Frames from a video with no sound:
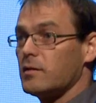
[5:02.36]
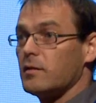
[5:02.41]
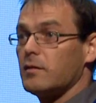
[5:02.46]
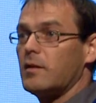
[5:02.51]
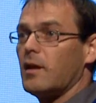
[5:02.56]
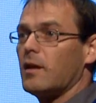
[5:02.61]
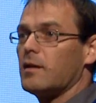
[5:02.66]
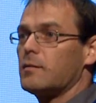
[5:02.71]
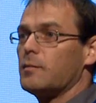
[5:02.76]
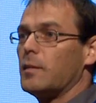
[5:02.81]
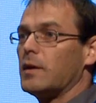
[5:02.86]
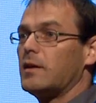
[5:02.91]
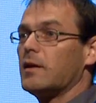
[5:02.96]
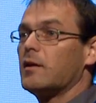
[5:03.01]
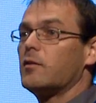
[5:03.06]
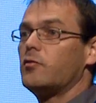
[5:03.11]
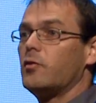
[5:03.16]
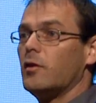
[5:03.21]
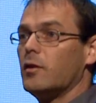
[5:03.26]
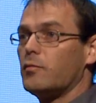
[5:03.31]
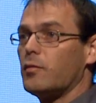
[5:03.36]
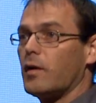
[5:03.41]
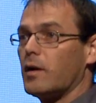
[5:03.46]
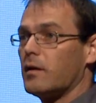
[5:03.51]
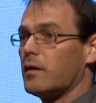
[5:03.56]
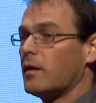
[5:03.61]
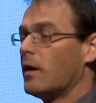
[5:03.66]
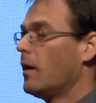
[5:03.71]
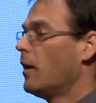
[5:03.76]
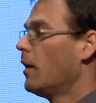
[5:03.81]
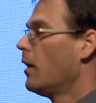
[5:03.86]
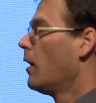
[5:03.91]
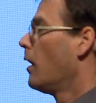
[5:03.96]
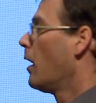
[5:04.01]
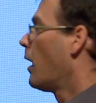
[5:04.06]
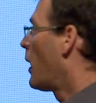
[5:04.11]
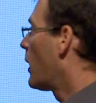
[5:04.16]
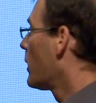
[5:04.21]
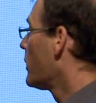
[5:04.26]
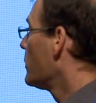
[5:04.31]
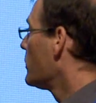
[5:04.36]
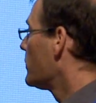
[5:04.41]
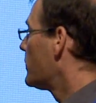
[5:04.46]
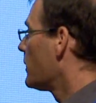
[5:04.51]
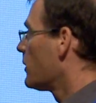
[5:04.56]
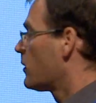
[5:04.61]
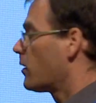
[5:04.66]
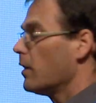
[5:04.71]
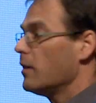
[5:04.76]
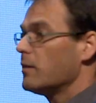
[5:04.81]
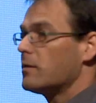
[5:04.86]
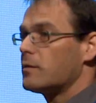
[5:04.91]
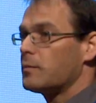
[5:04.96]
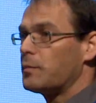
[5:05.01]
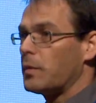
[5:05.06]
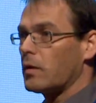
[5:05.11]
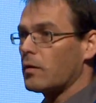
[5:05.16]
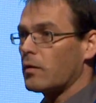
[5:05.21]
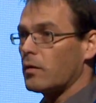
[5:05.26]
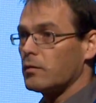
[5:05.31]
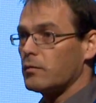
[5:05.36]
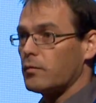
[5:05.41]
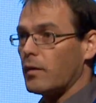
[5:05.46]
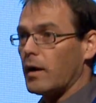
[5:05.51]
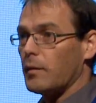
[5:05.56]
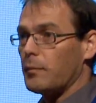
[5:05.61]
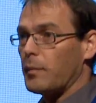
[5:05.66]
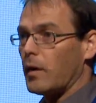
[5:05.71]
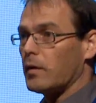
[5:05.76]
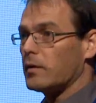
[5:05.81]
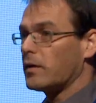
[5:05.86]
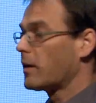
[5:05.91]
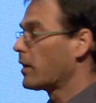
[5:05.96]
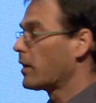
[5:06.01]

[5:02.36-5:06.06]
30 asthmatic children are using the Inspiro dry powder